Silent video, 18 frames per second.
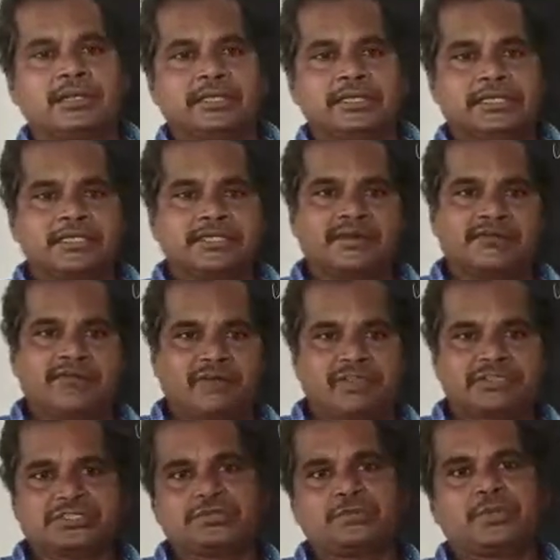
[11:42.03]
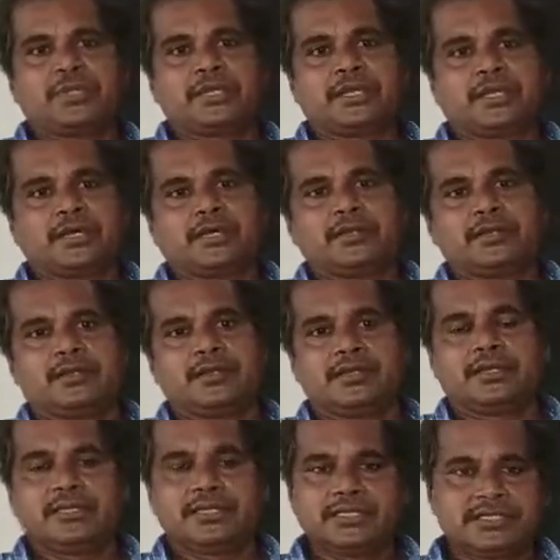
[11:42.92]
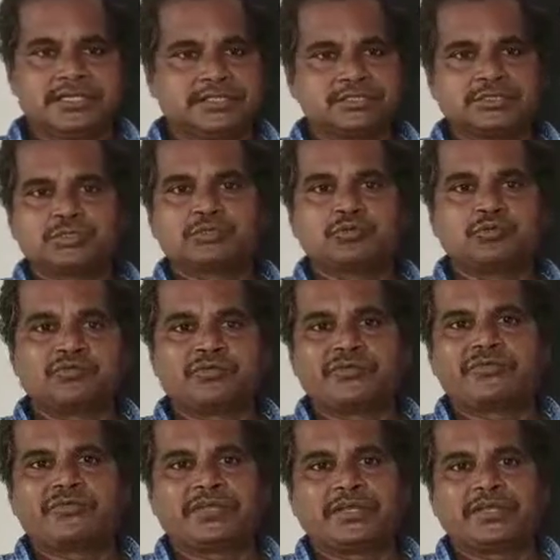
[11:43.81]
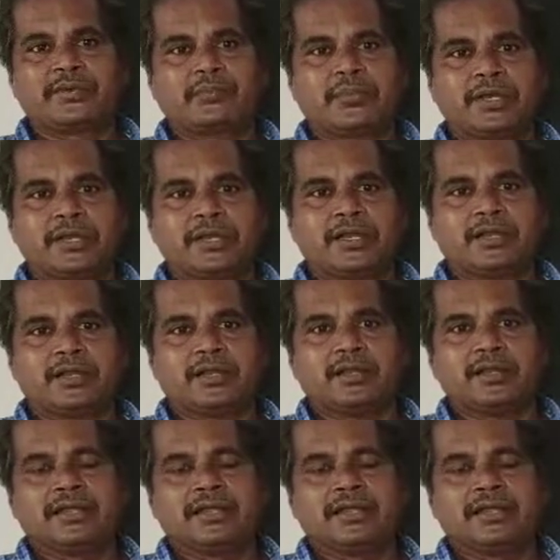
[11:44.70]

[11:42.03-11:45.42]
in the first beaker is 250 ml.